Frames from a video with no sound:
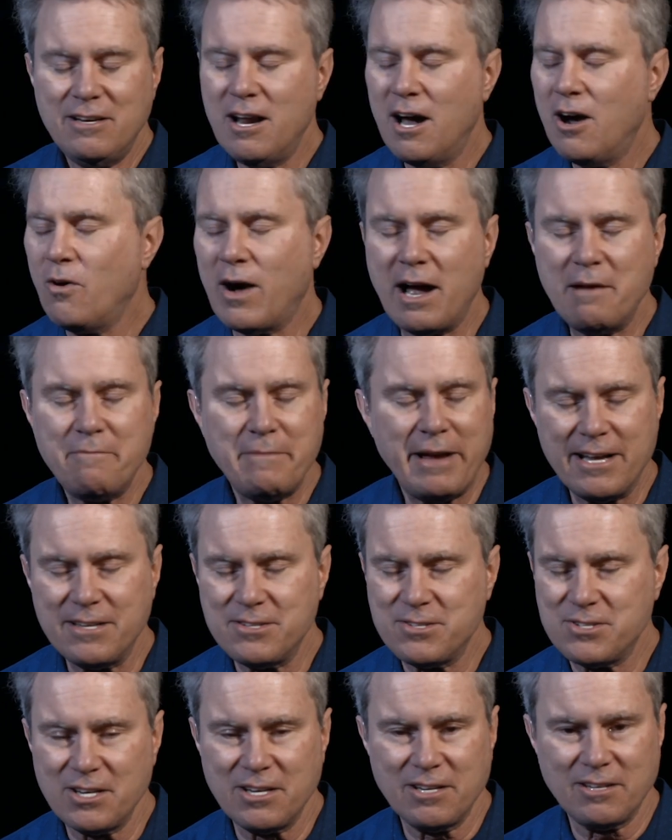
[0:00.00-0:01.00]
No, I'm
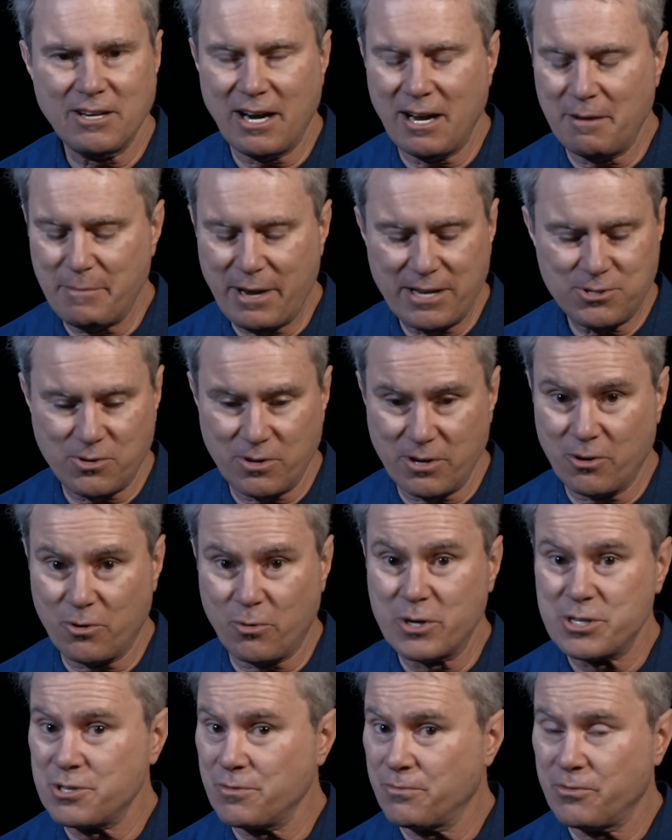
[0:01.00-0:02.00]
answering, I'm answering your
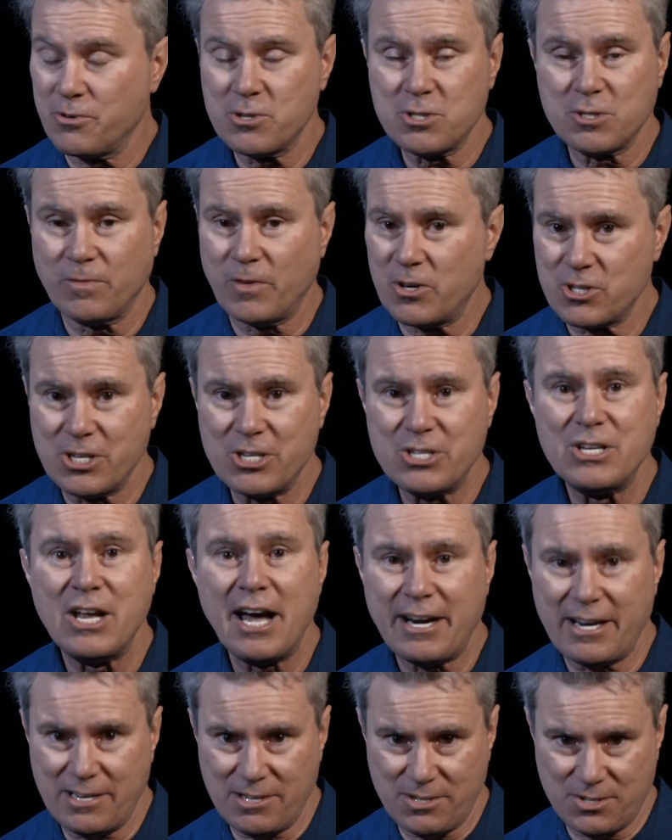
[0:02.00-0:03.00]
question. First of all, she's not
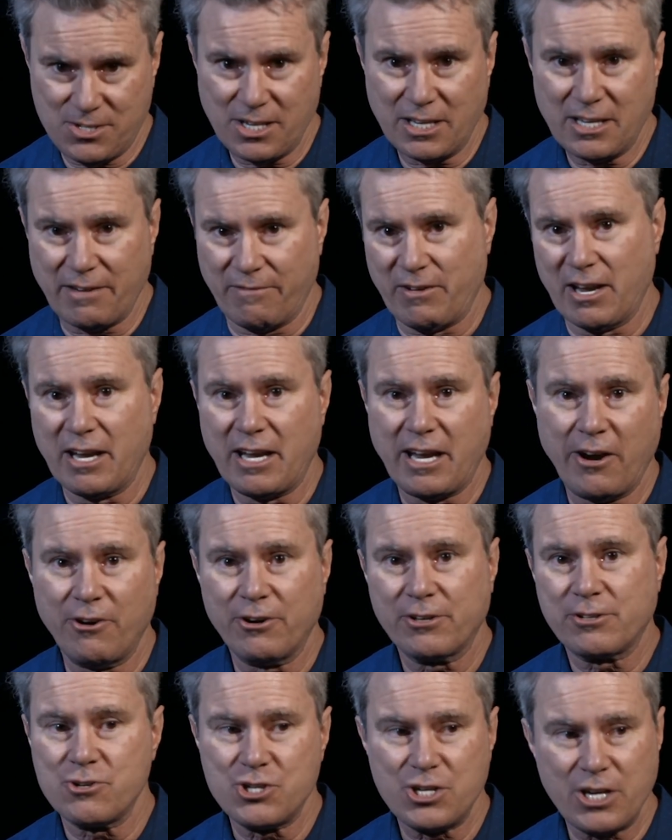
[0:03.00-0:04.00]
not an insignificant
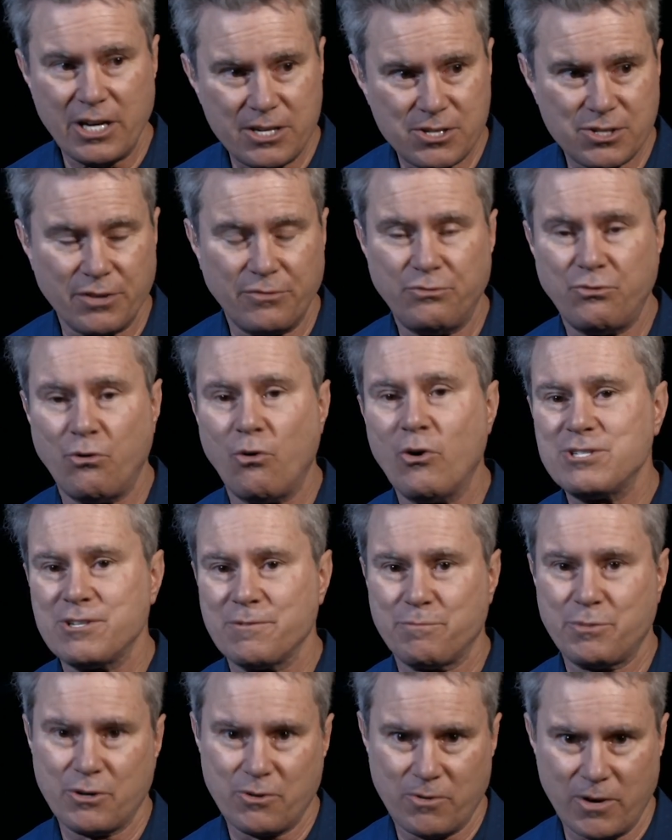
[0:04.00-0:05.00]
character. She is the voice
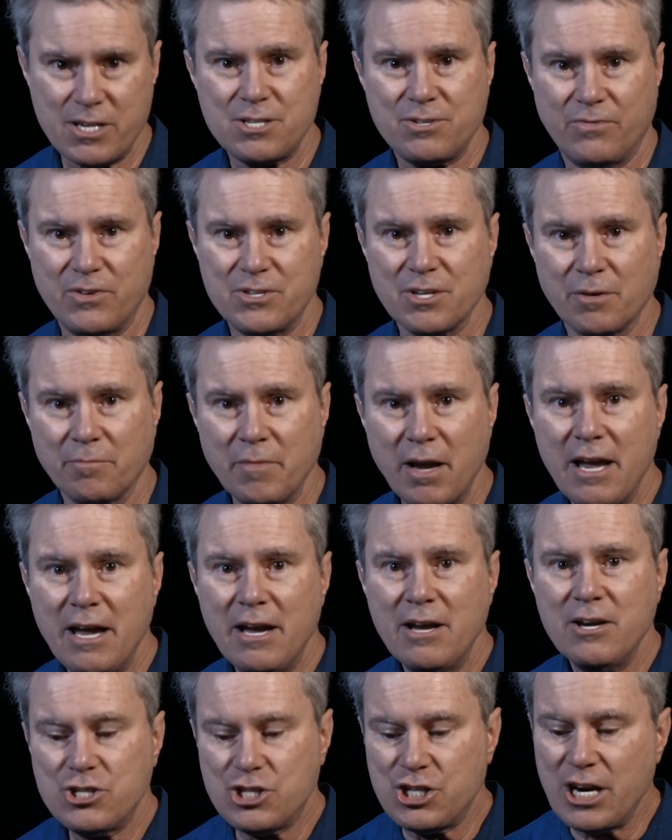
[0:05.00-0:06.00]
of progressivism.
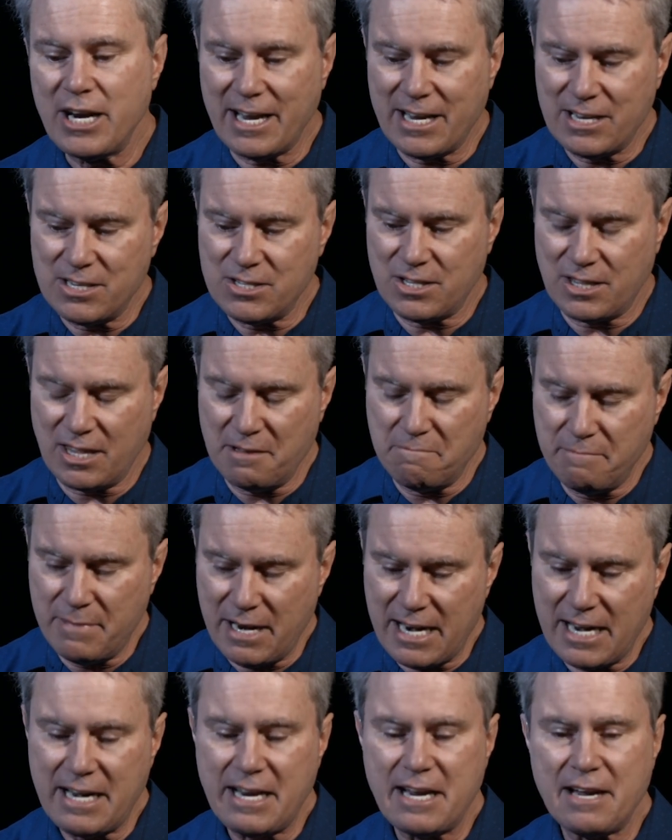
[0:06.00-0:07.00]
She is the
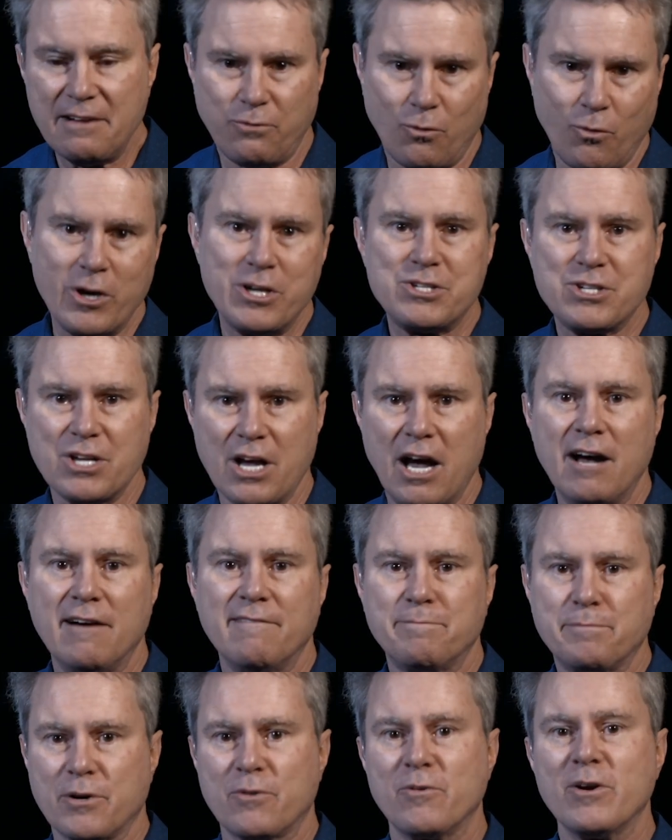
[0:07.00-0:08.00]
media voice
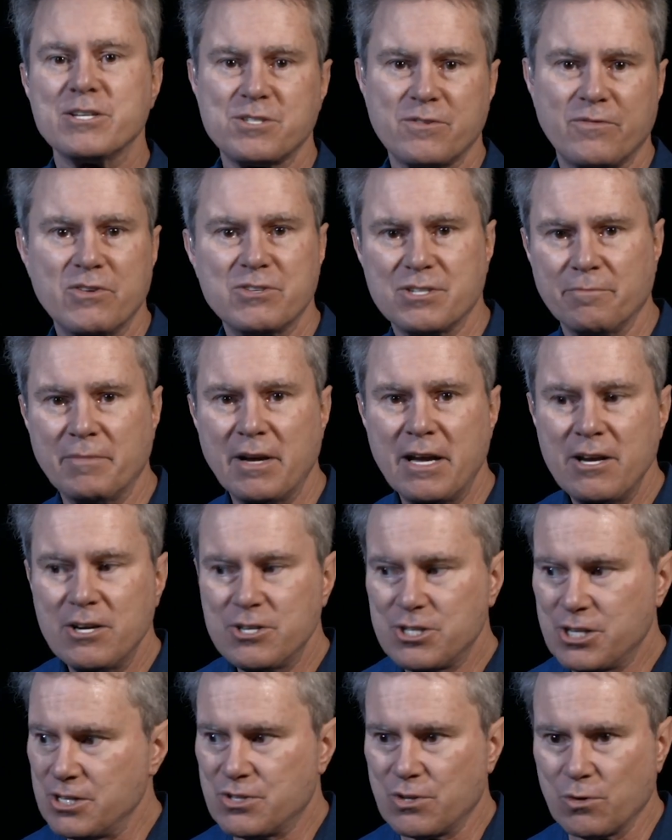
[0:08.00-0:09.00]
of progressivism.
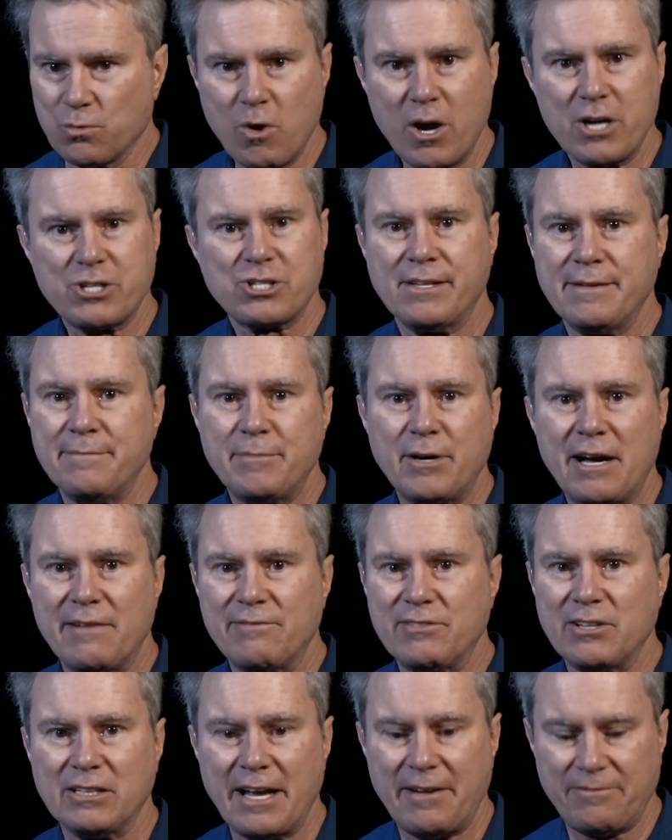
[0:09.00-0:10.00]
She's the Rush Limbaugh
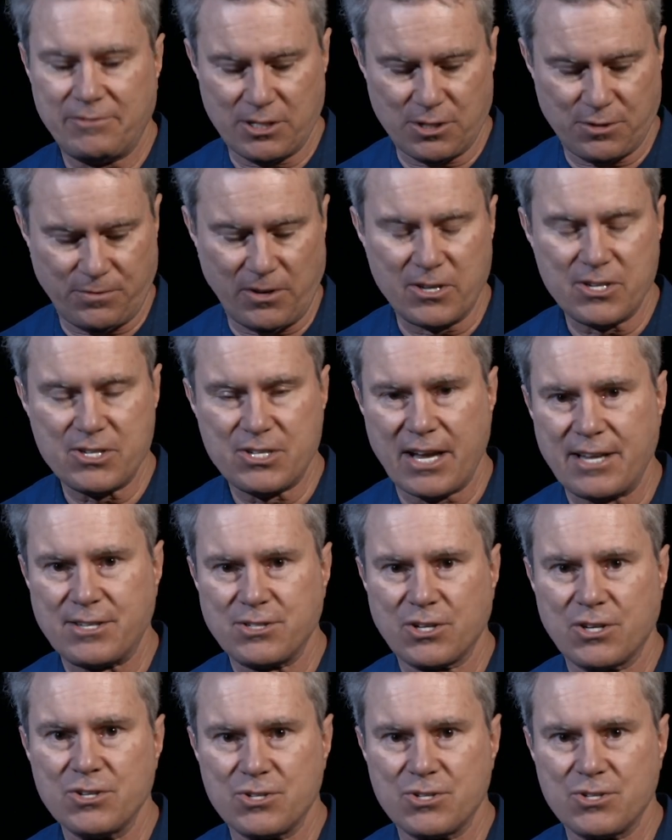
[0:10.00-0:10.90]
of the left as far as that's